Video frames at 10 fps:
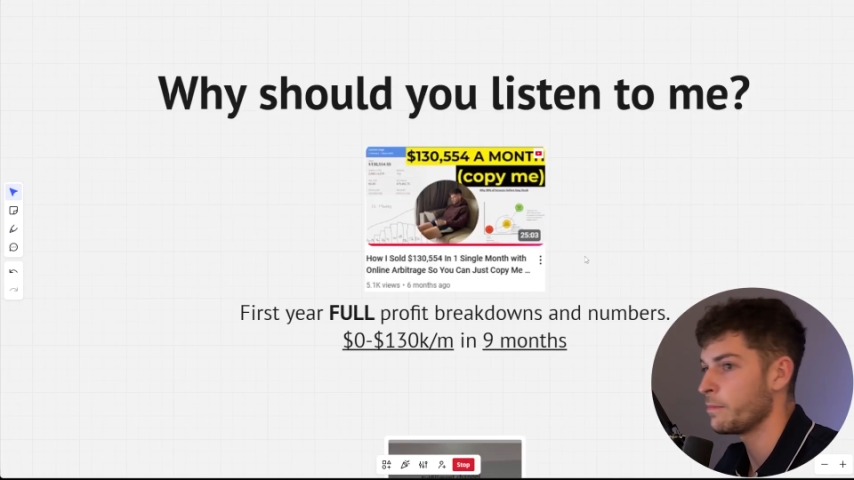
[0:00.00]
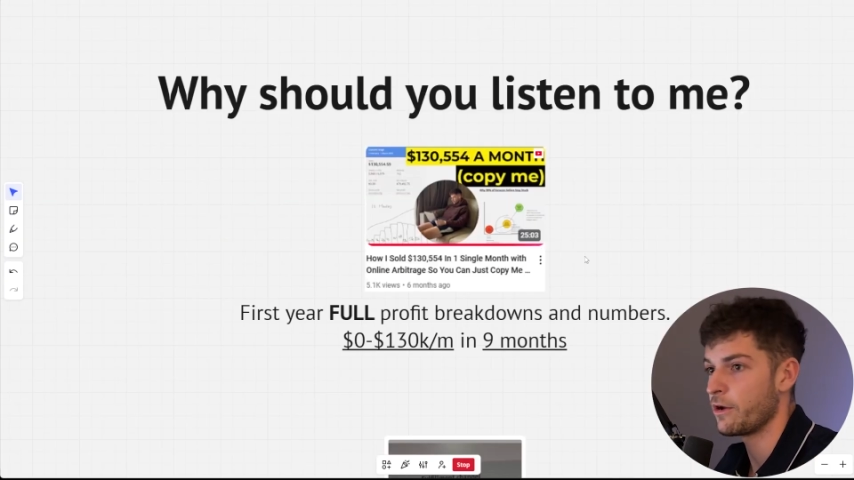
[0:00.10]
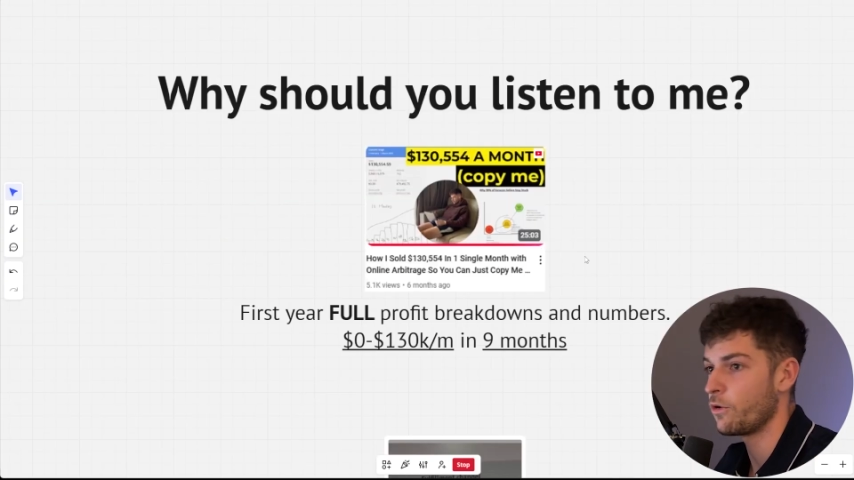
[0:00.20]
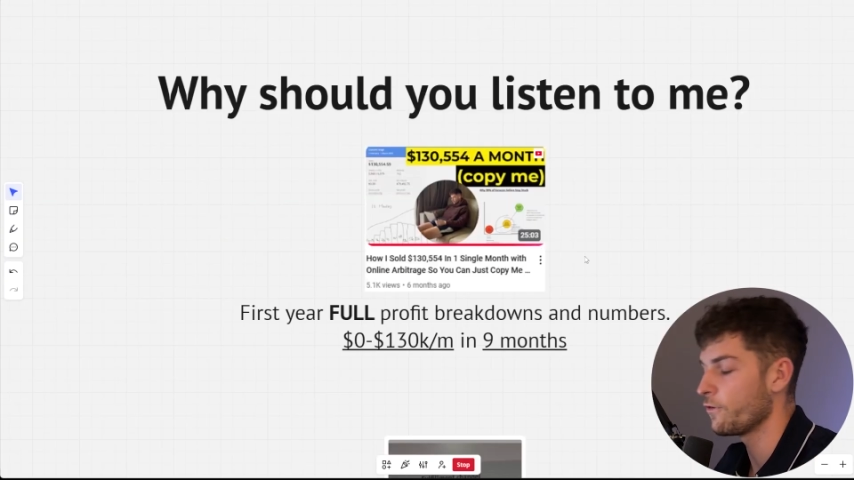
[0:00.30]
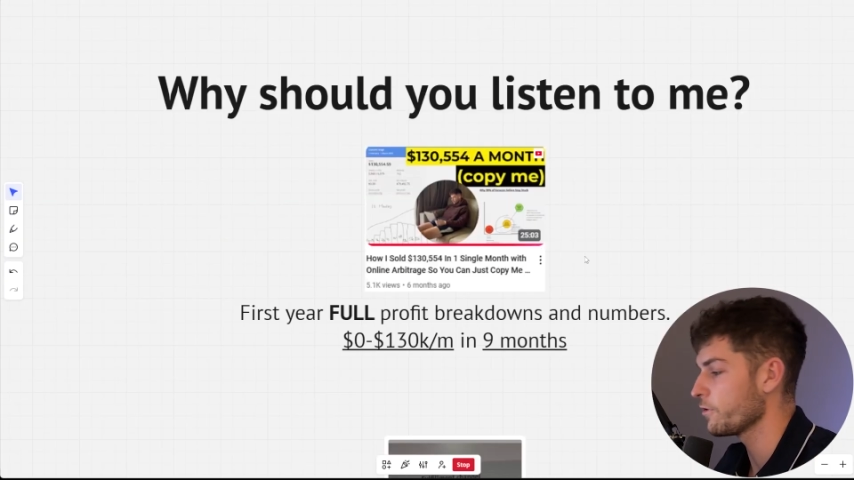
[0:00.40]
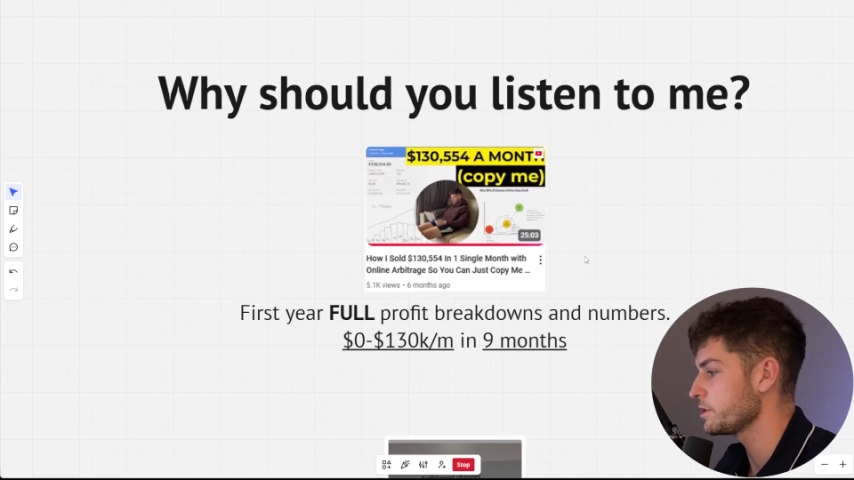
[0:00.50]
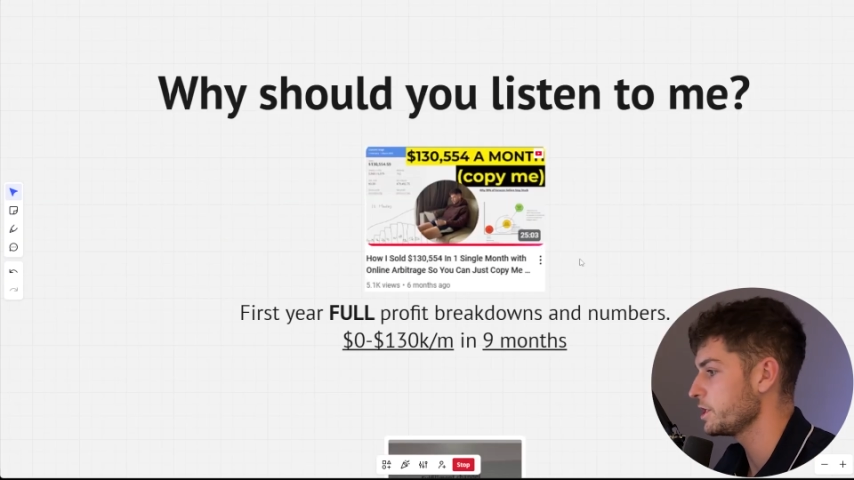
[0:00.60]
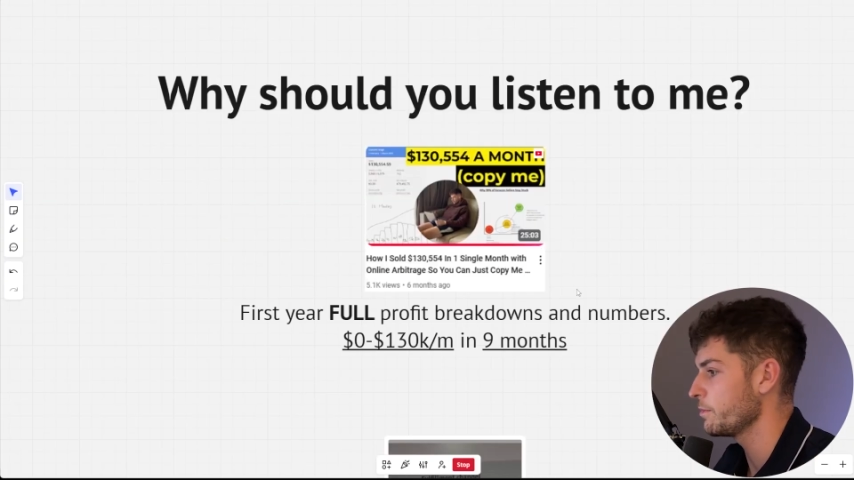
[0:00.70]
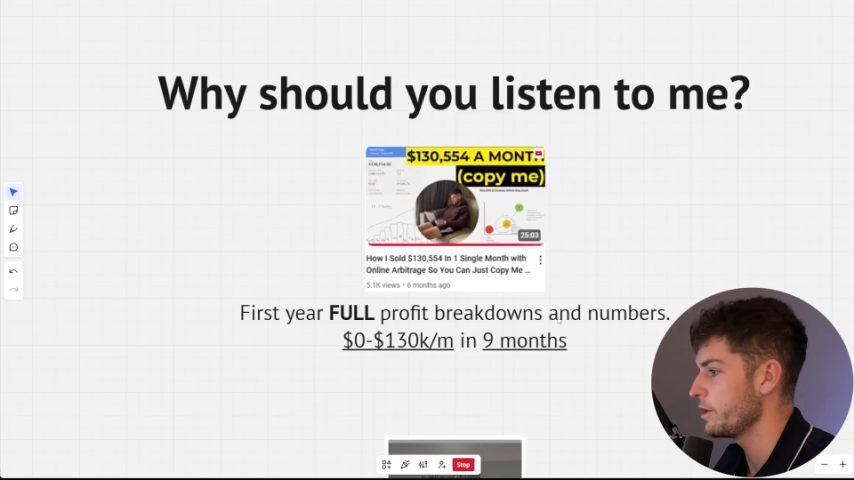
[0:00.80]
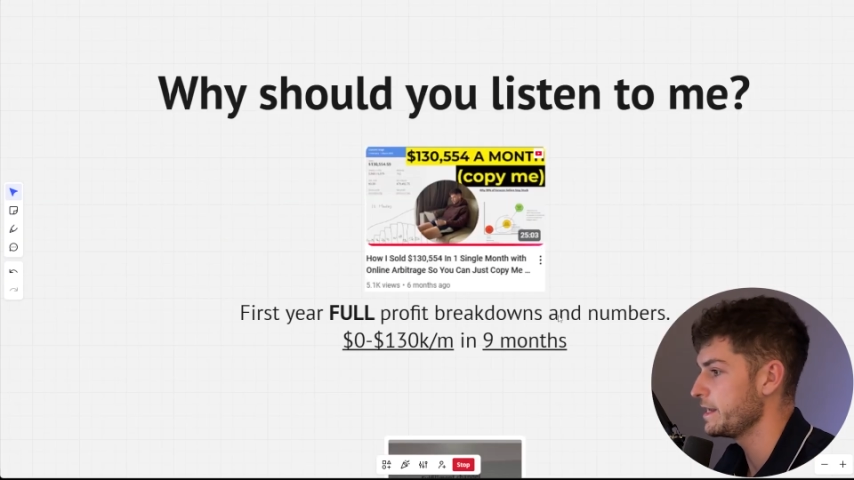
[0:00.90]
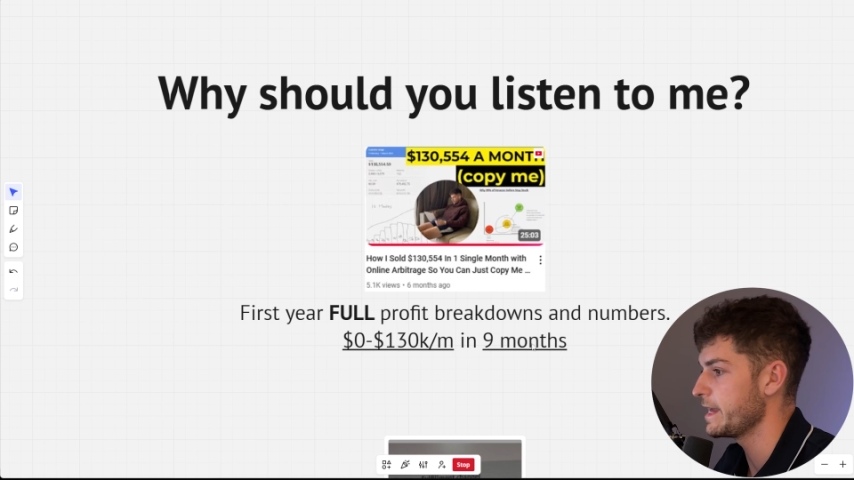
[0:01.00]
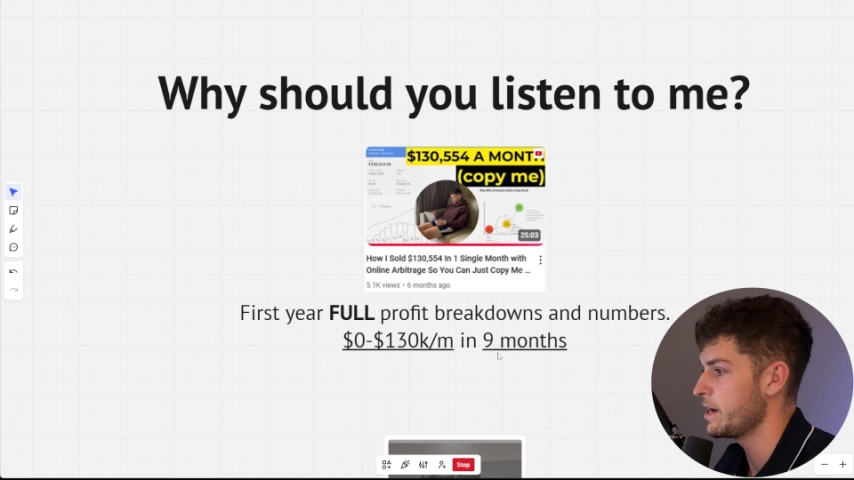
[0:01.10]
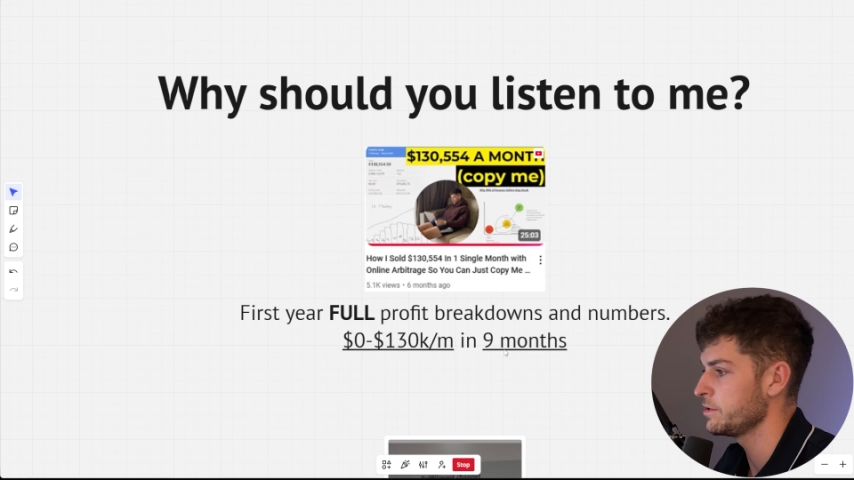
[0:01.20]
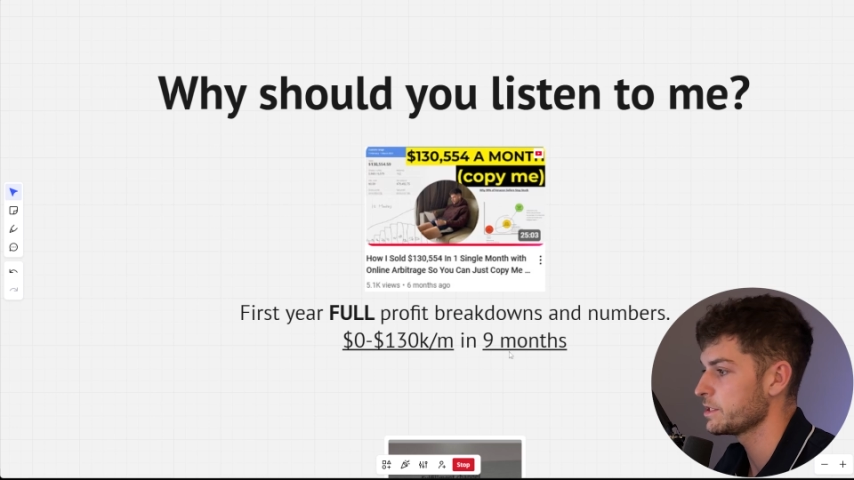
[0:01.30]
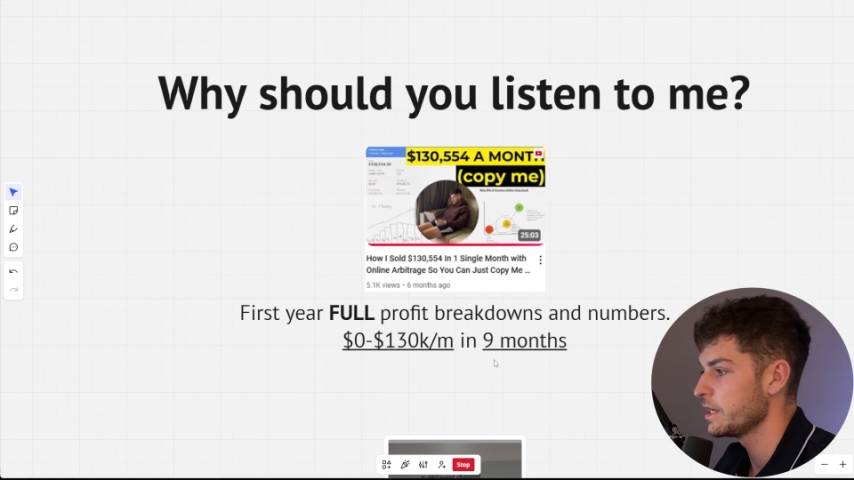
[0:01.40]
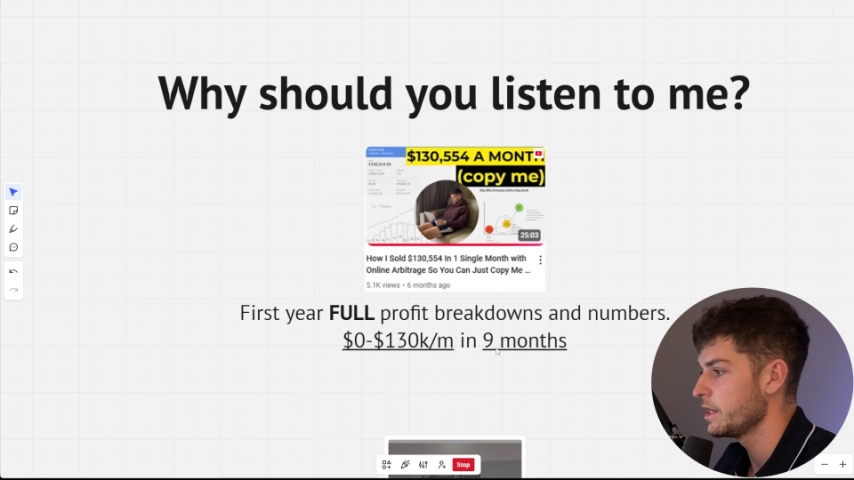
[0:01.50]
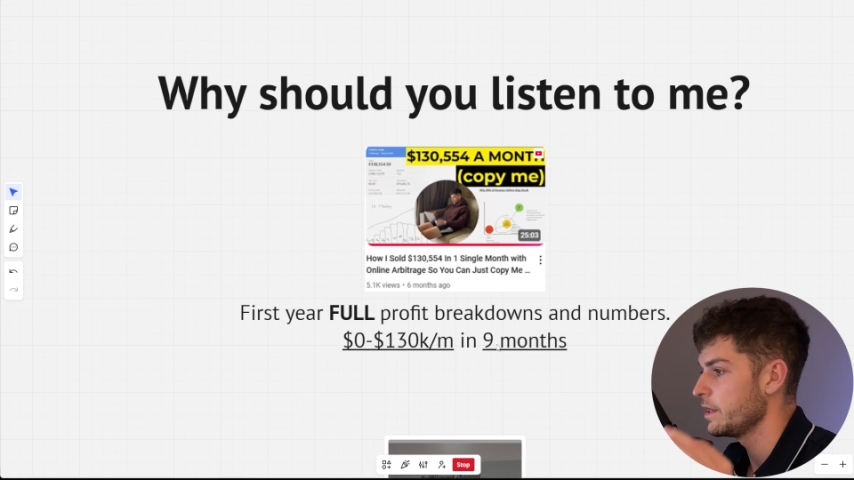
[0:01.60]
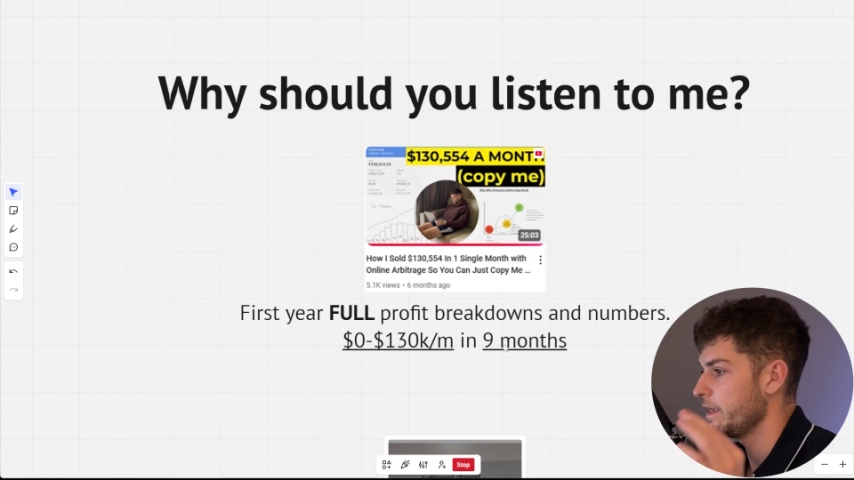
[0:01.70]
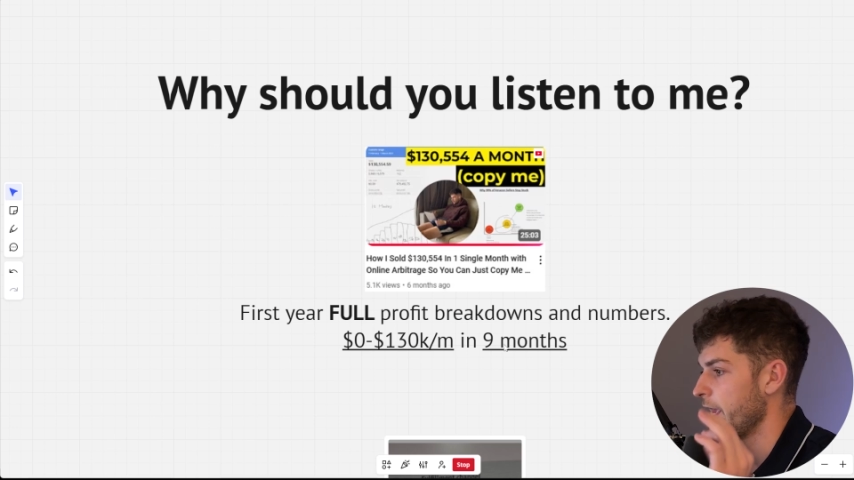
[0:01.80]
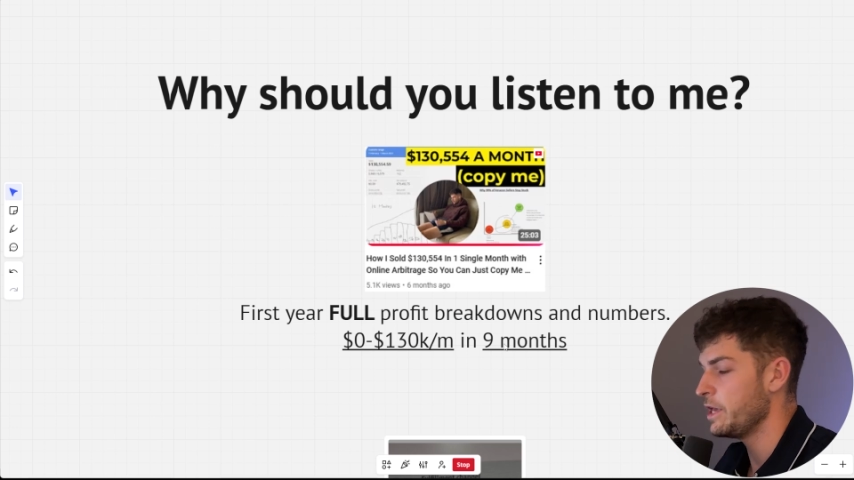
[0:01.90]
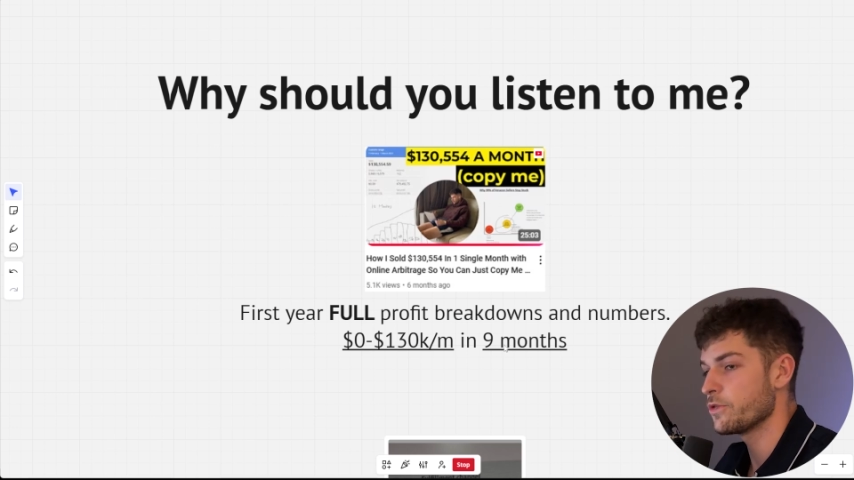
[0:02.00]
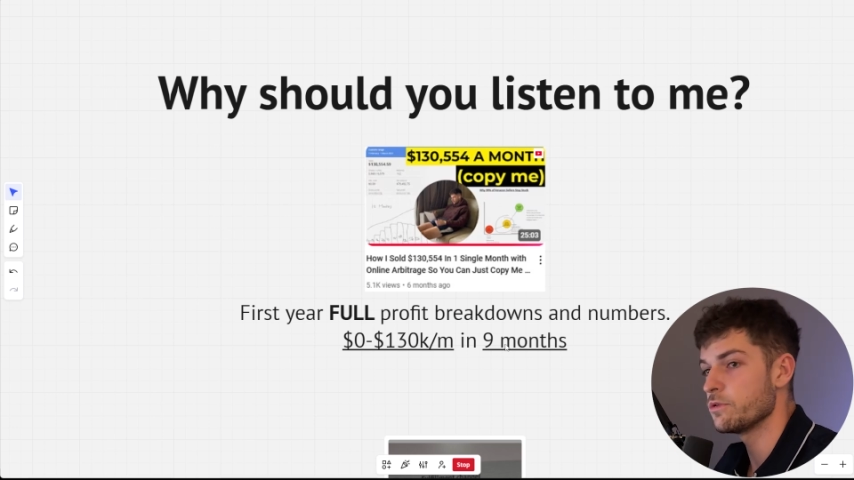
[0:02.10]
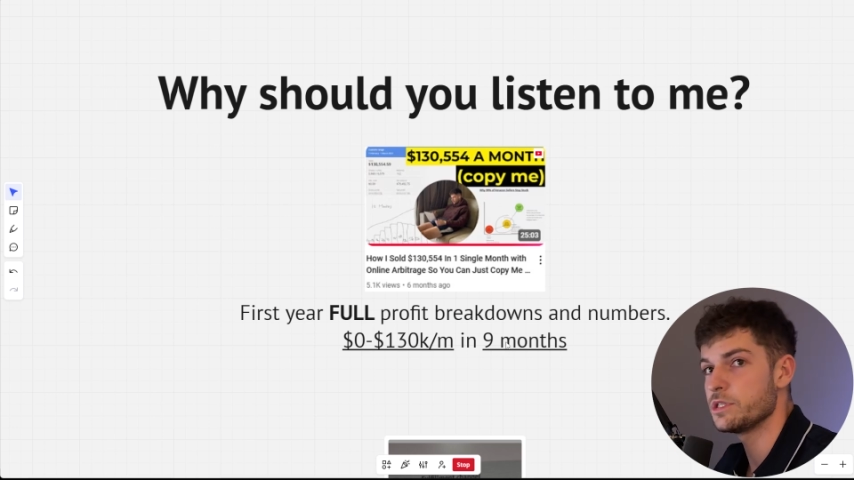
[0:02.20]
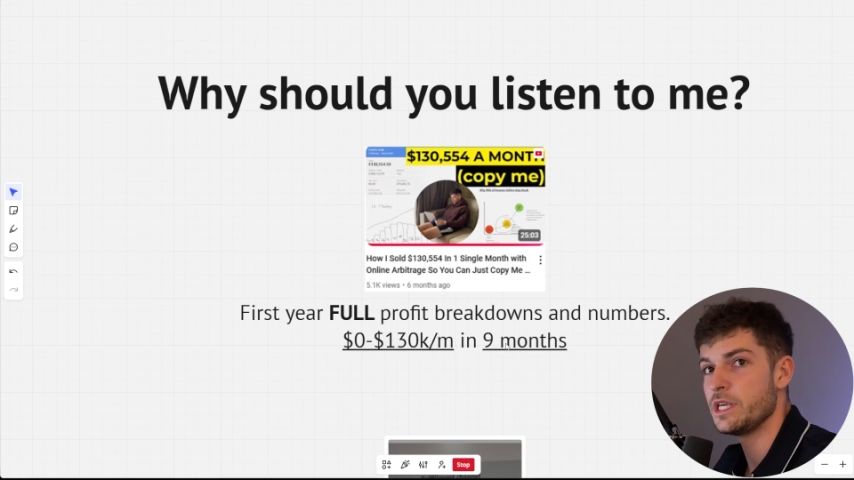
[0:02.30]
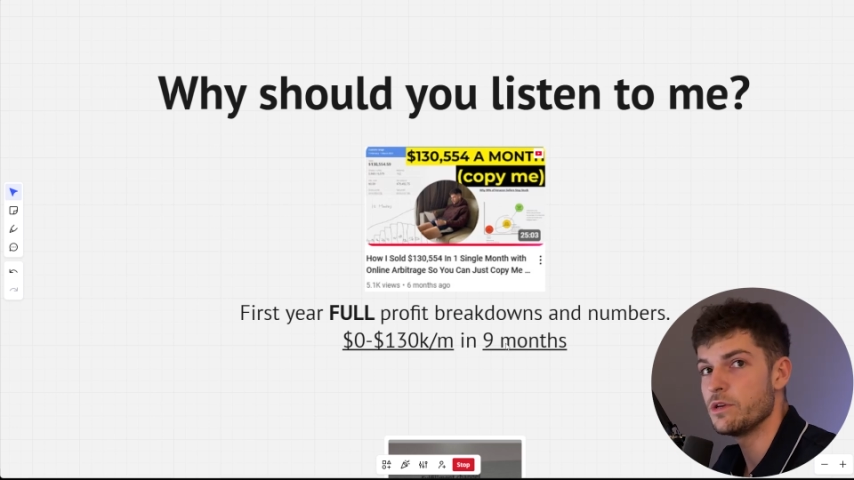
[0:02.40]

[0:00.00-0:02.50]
my whole first year breakdowns, A through Z.